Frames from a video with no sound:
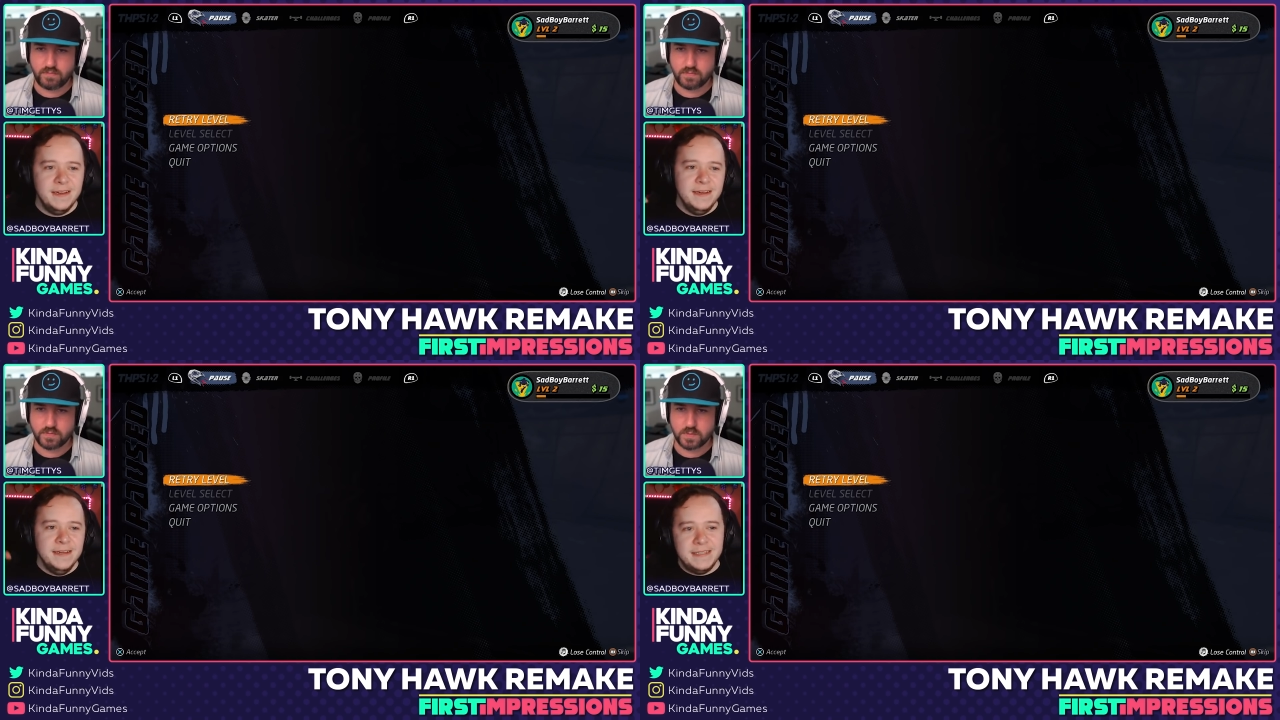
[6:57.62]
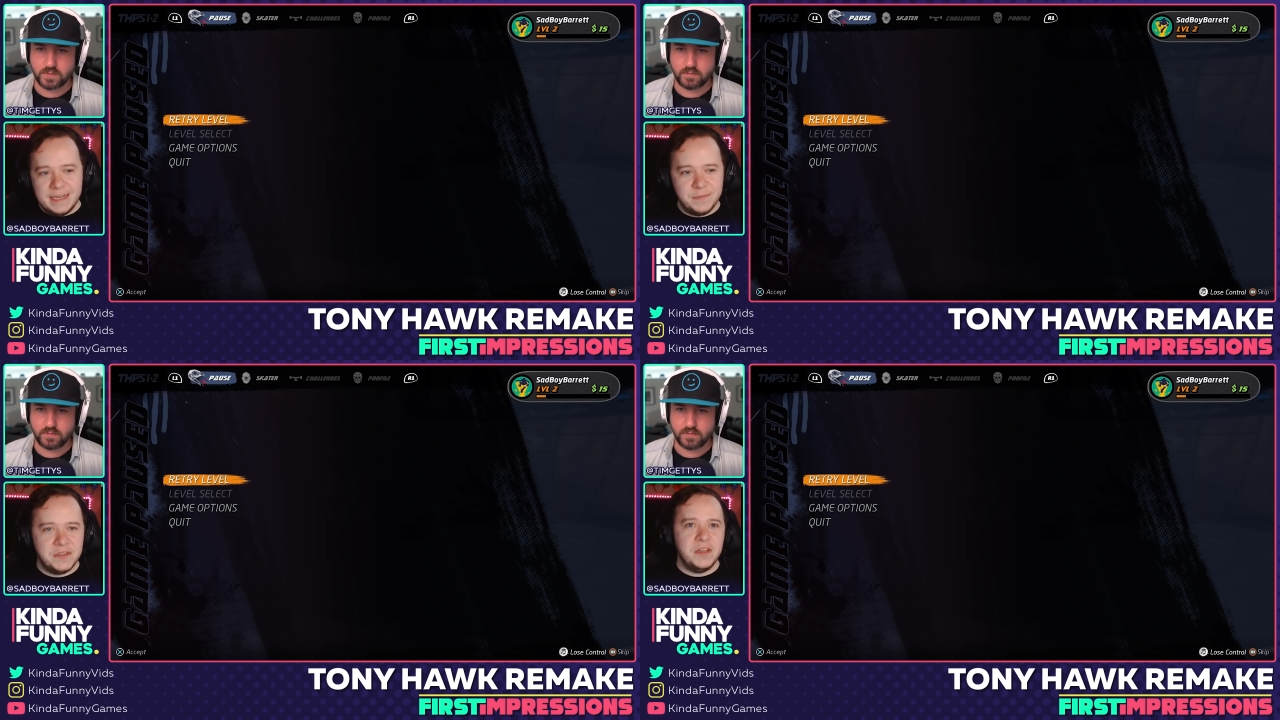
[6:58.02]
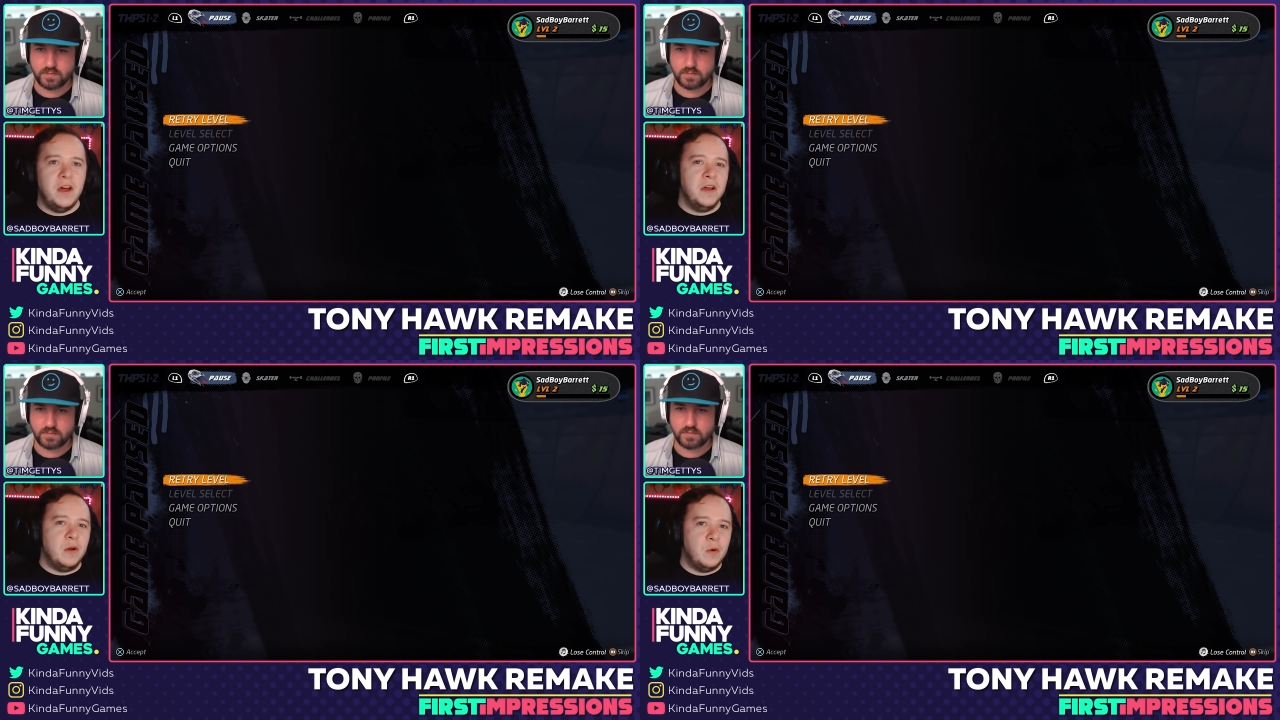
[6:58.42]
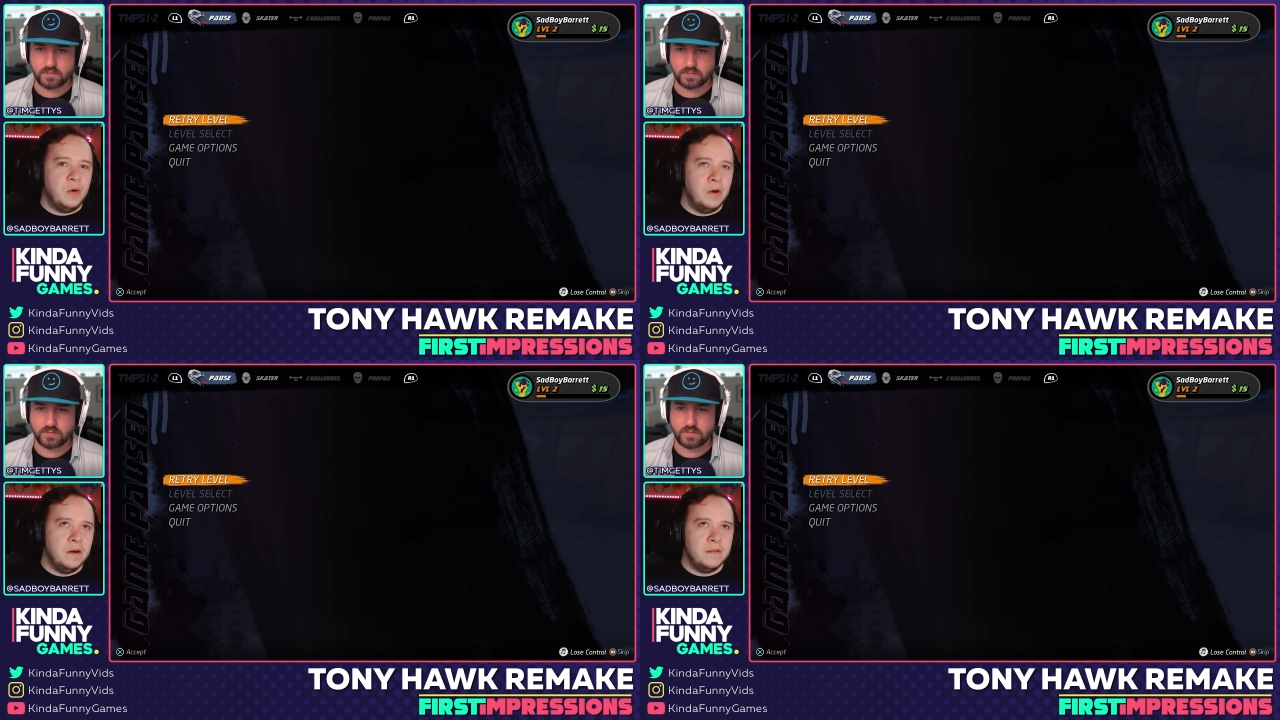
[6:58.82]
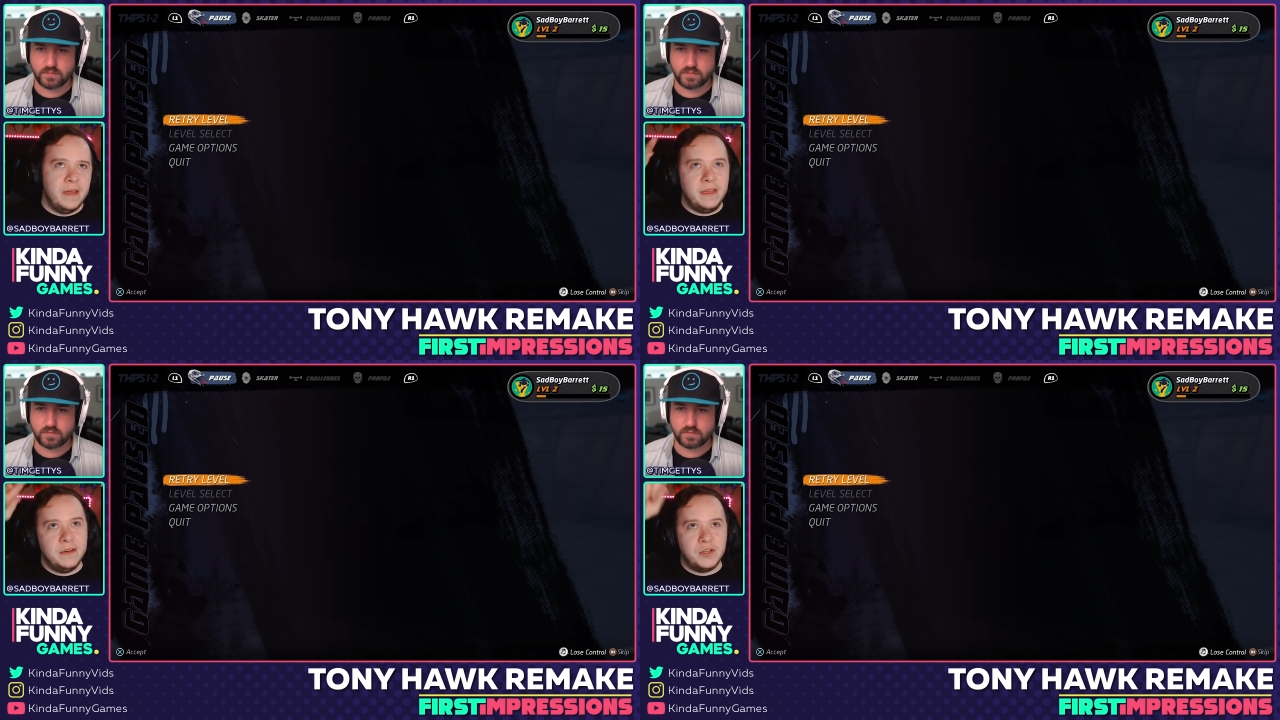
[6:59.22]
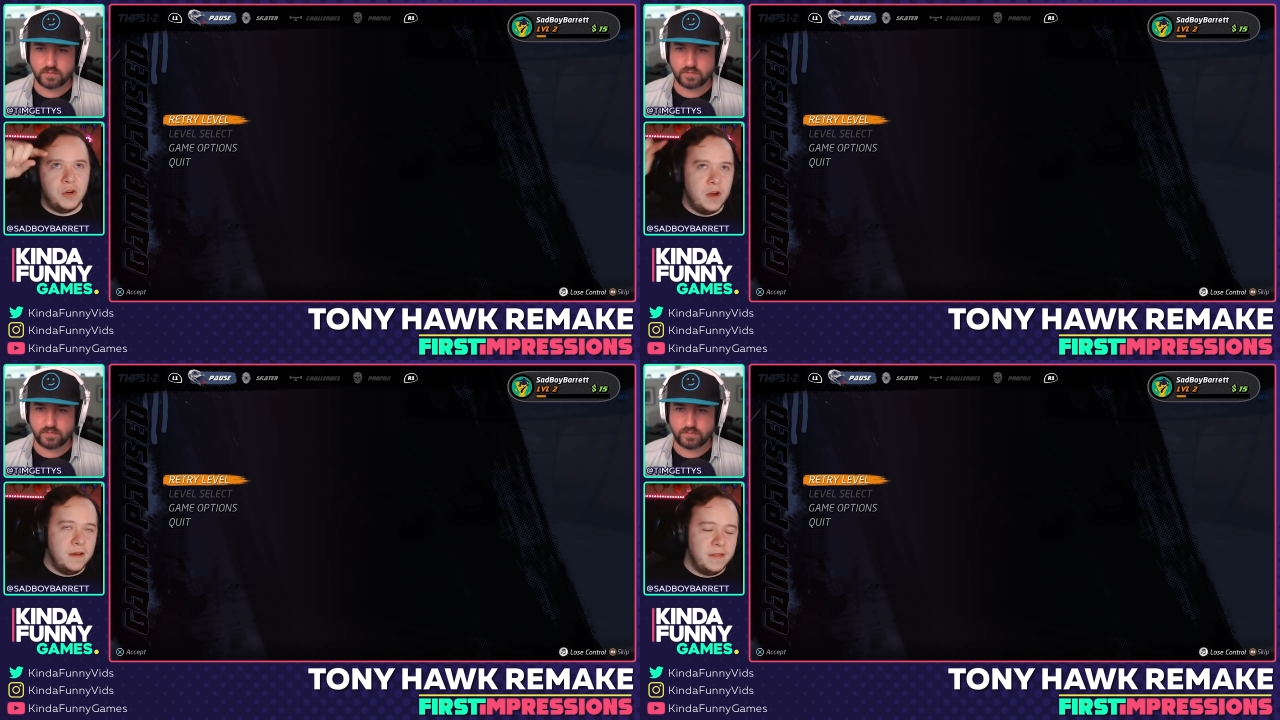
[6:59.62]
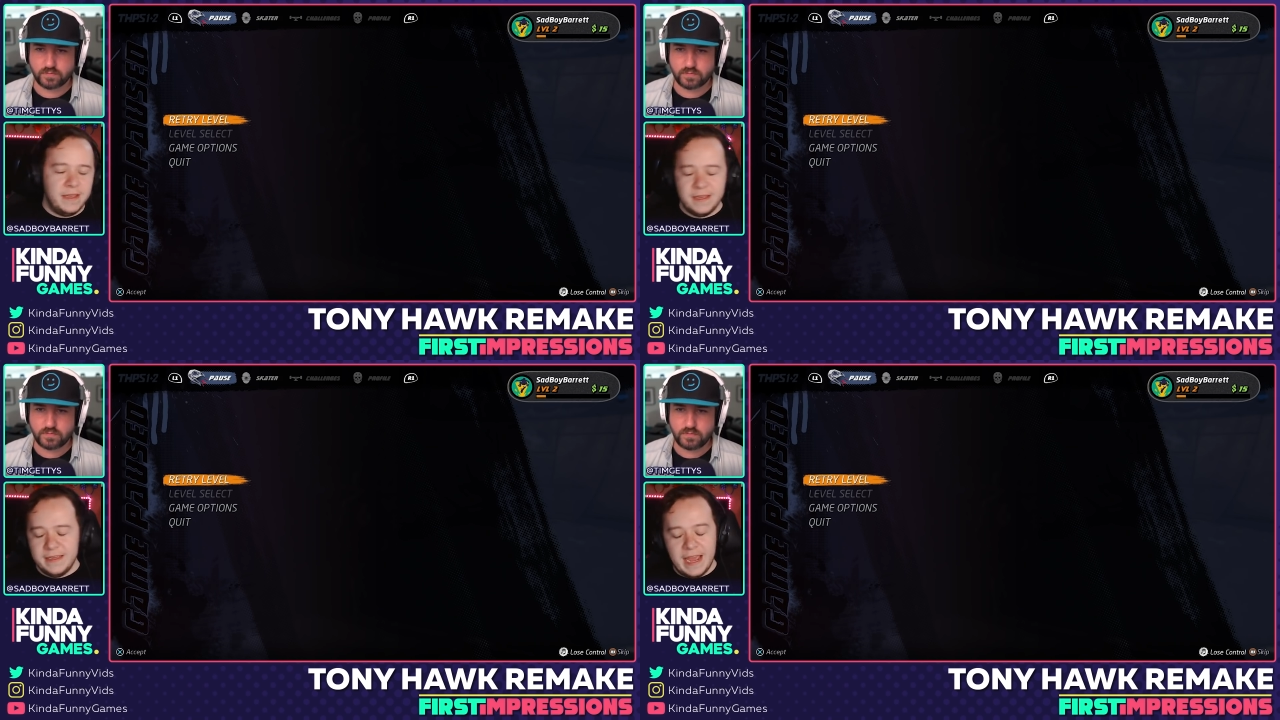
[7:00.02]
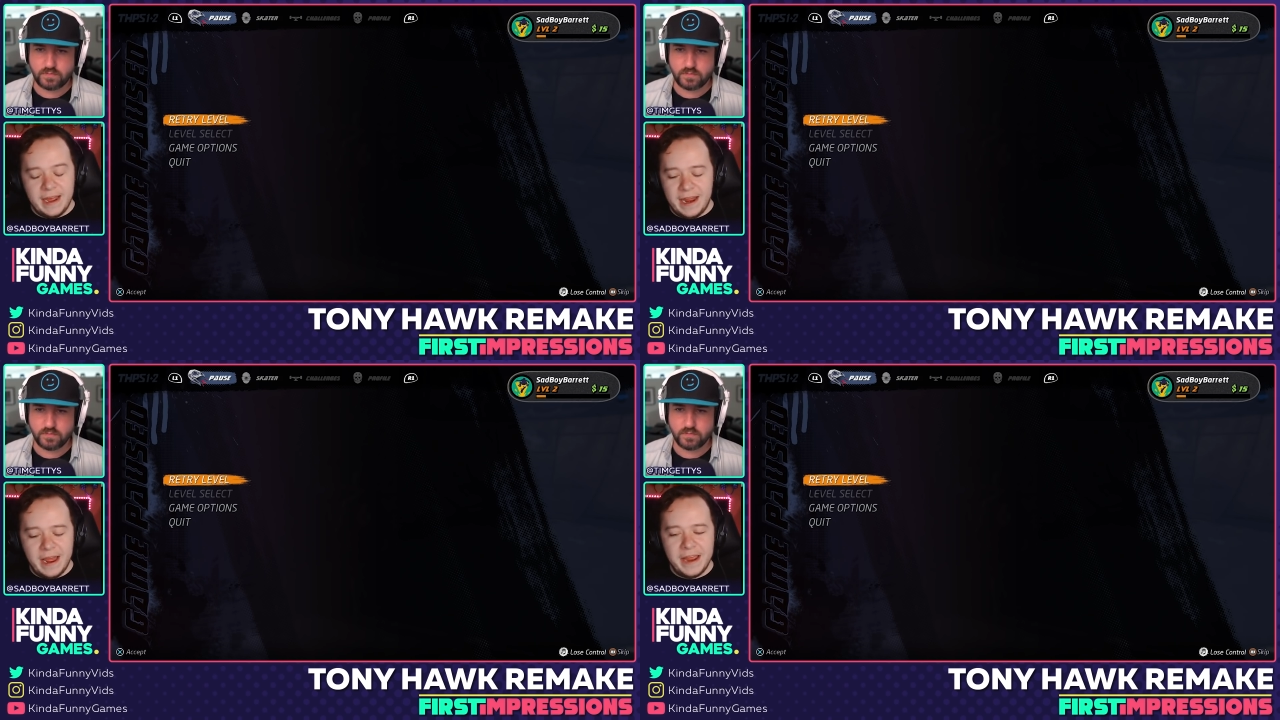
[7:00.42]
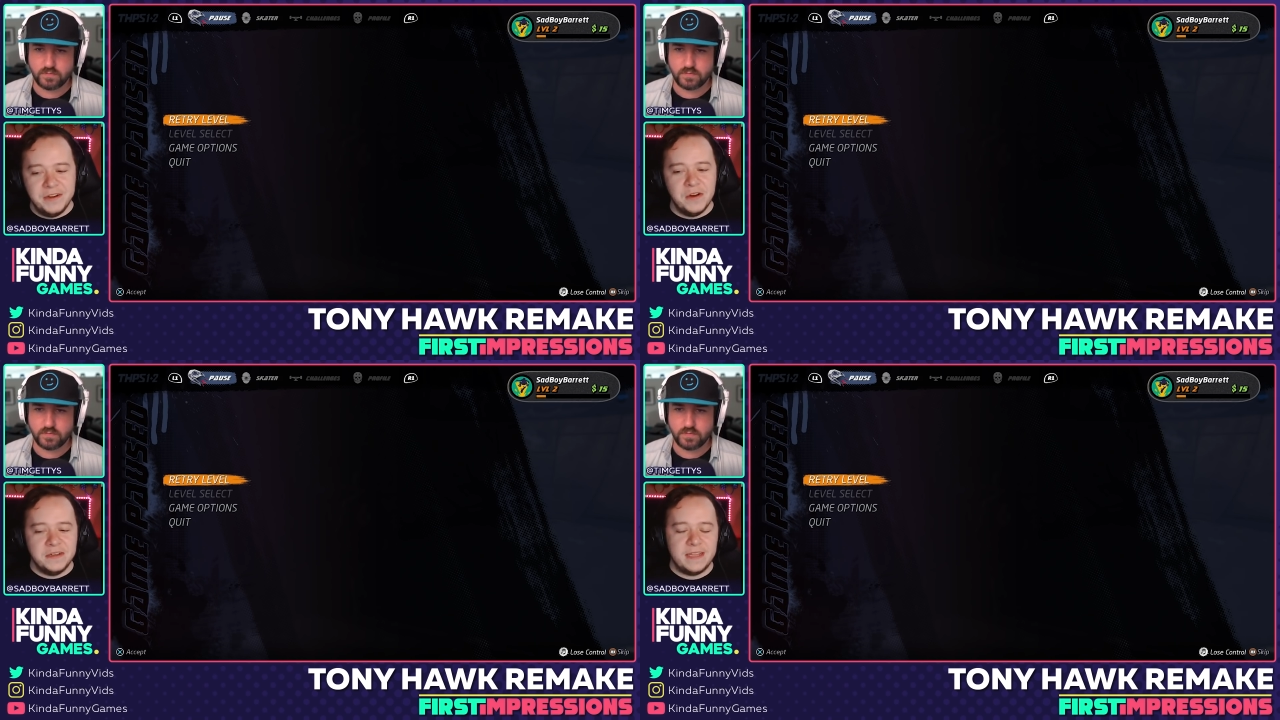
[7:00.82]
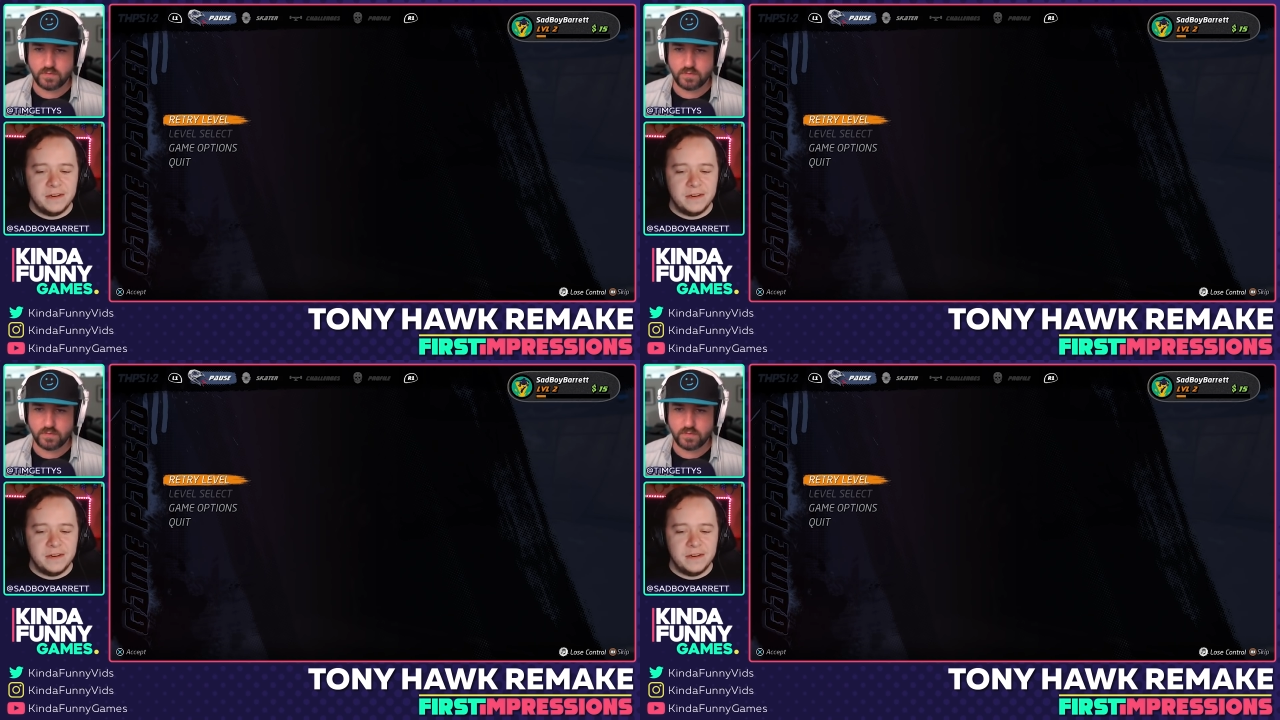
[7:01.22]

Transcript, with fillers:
Speaker 1: skip the song or like turn on like yeah, I, I noticed that. I was